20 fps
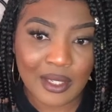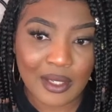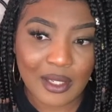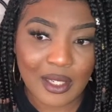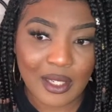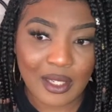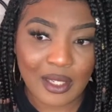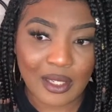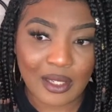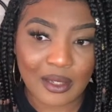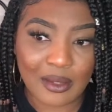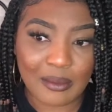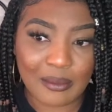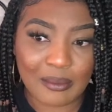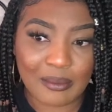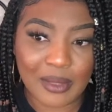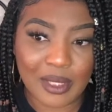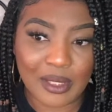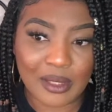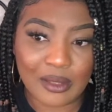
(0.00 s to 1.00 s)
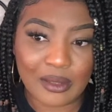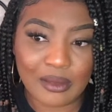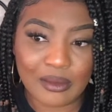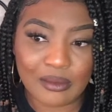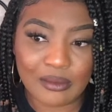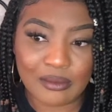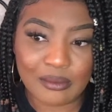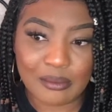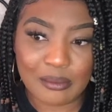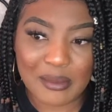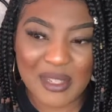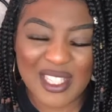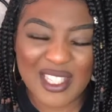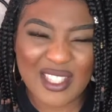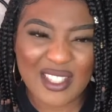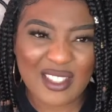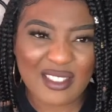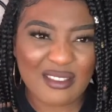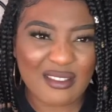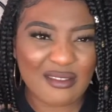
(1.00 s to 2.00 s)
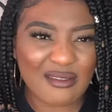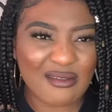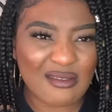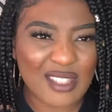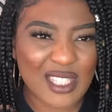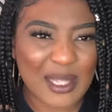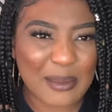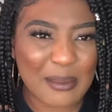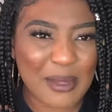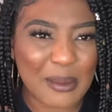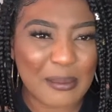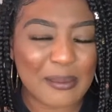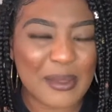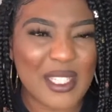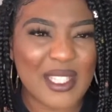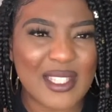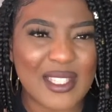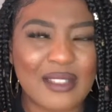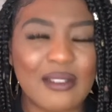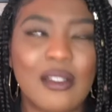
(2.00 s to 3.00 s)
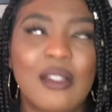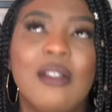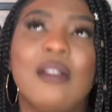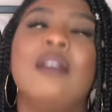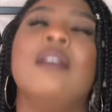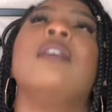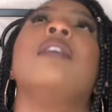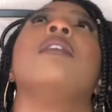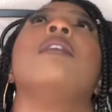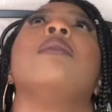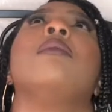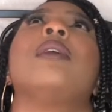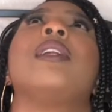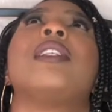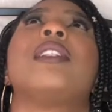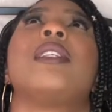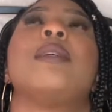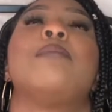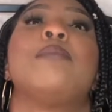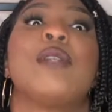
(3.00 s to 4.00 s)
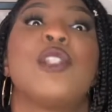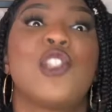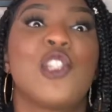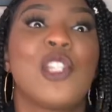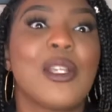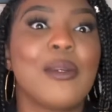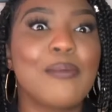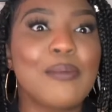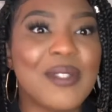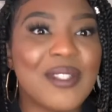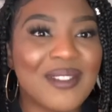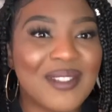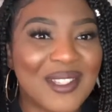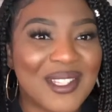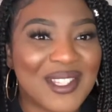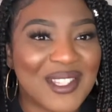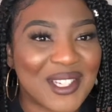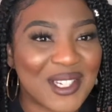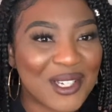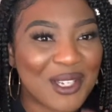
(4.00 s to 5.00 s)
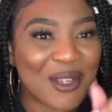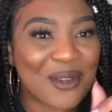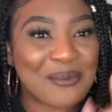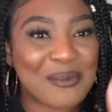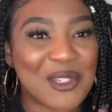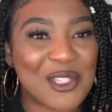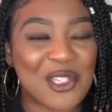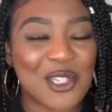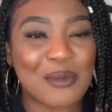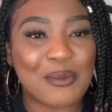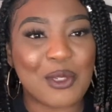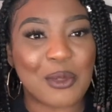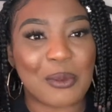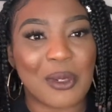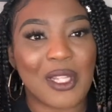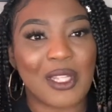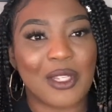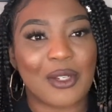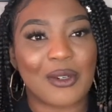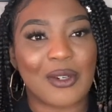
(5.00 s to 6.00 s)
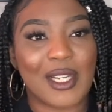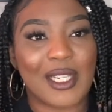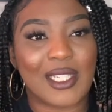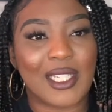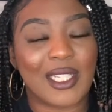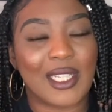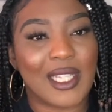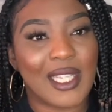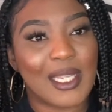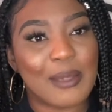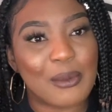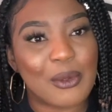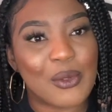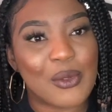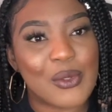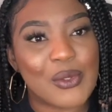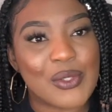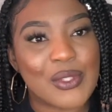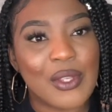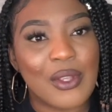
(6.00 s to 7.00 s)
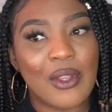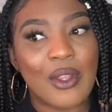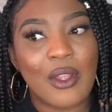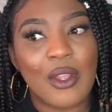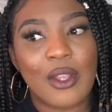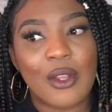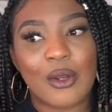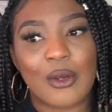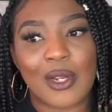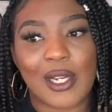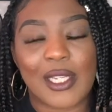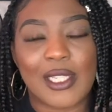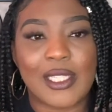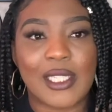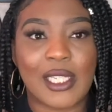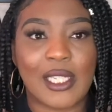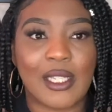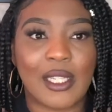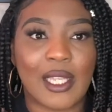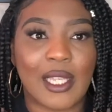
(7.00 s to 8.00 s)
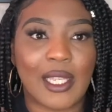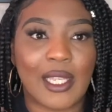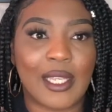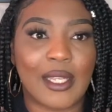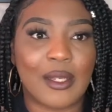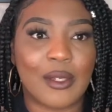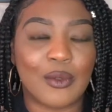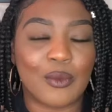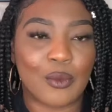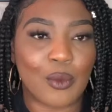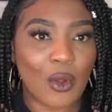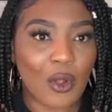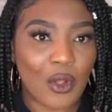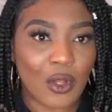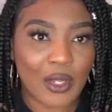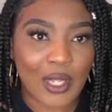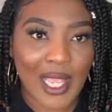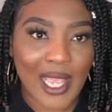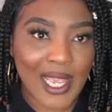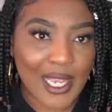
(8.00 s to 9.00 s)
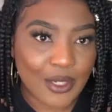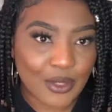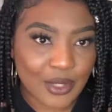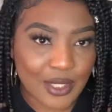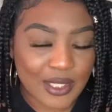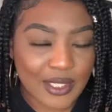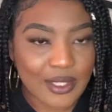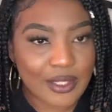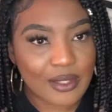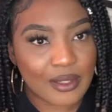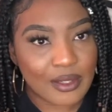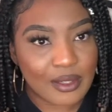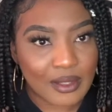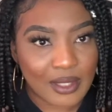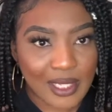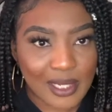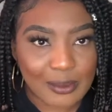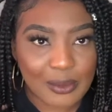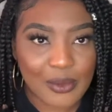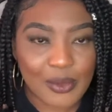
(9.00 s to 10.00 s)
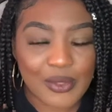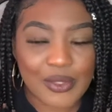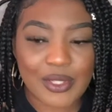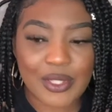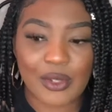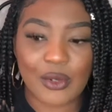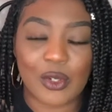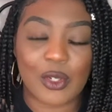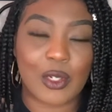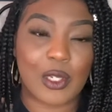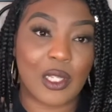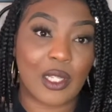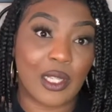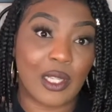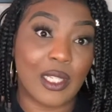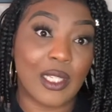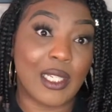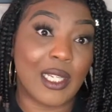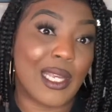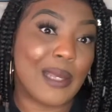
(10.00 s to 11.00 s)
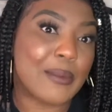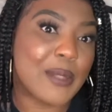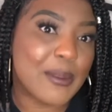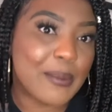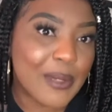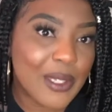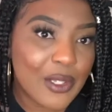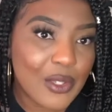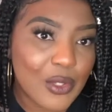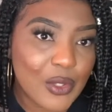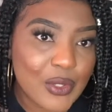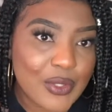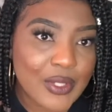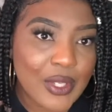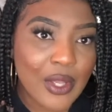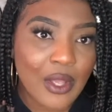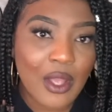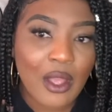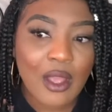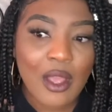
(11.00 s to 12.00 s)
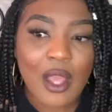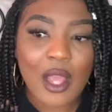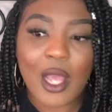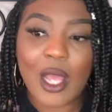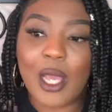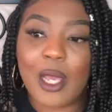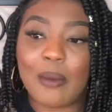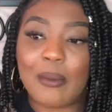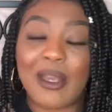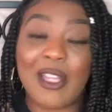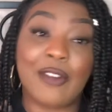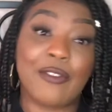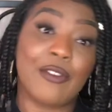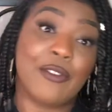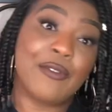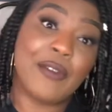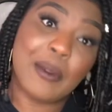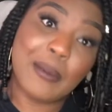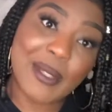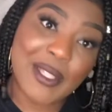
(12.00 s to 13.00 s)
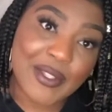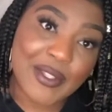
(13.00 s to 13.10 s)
um, miss something miss what is it misships there you go misships you're probably correcting labels correcting like wrong address labels or cleaning up spills um, at a fulfillment